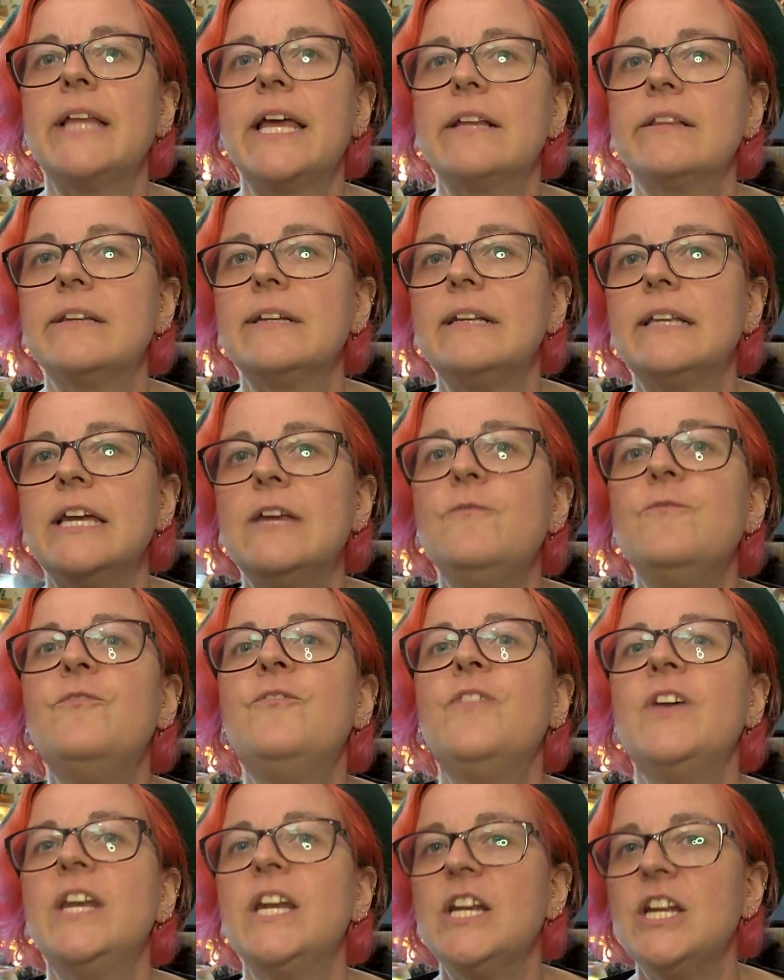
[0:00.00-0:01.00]
like, little
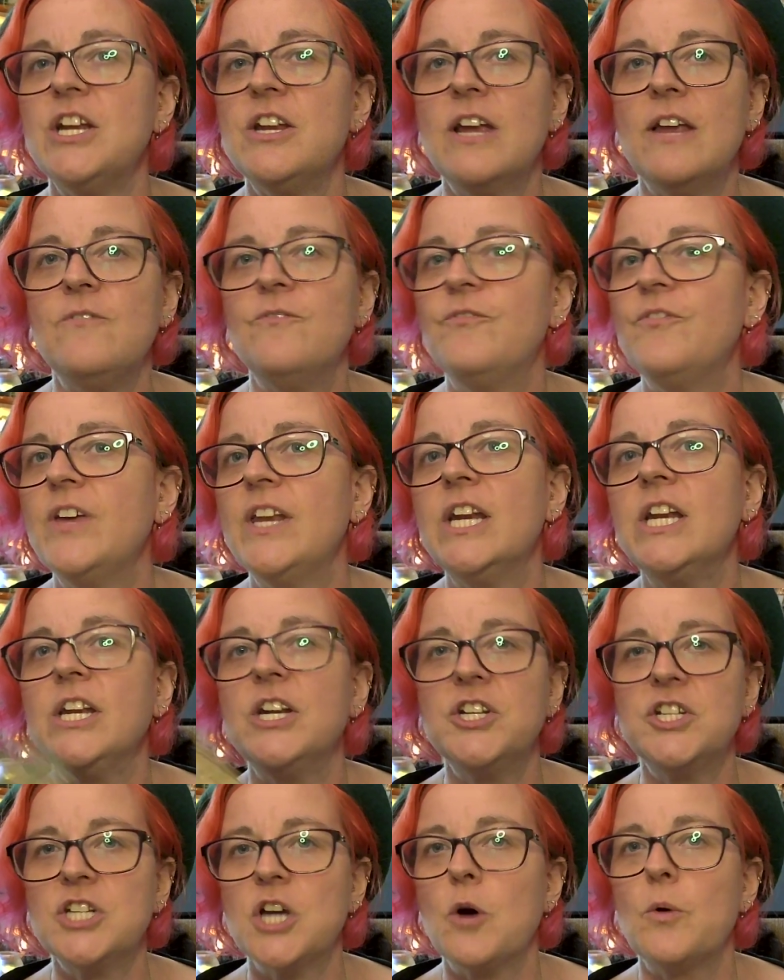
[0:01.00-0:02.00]

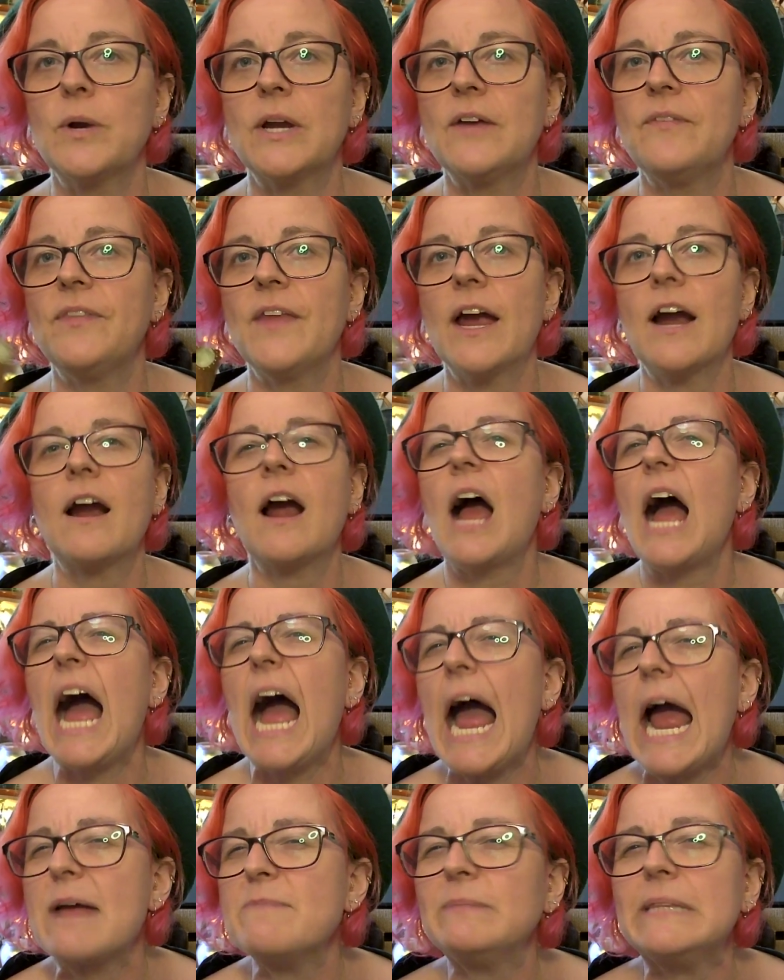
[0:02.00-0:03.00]
infinity joke in there.
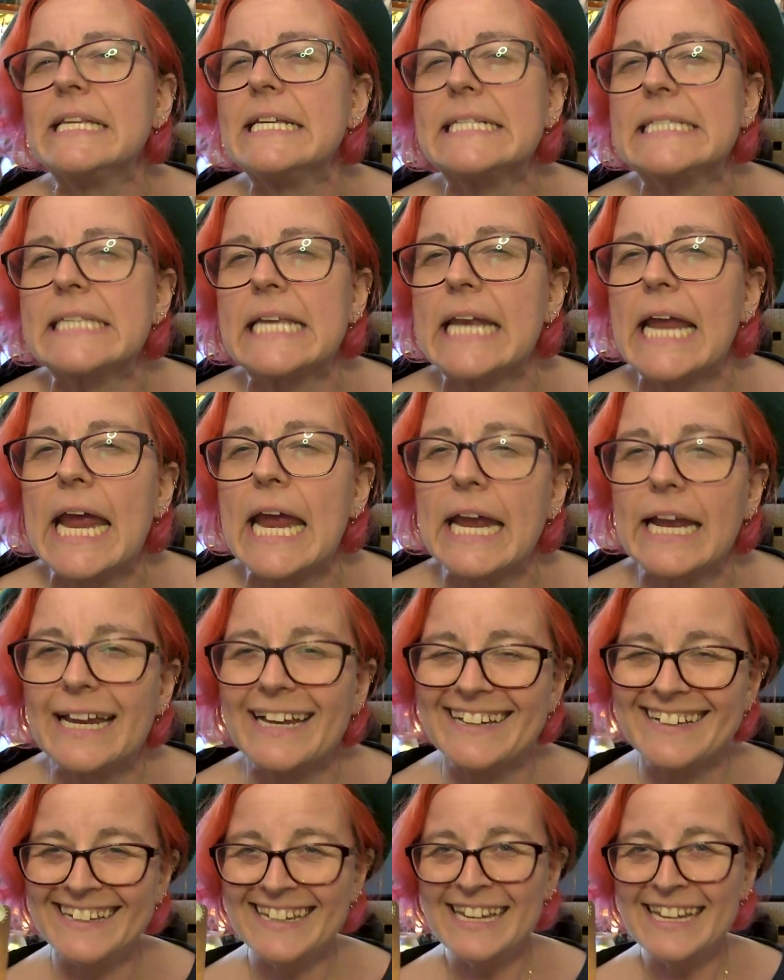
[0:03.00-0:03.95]
I'm listening.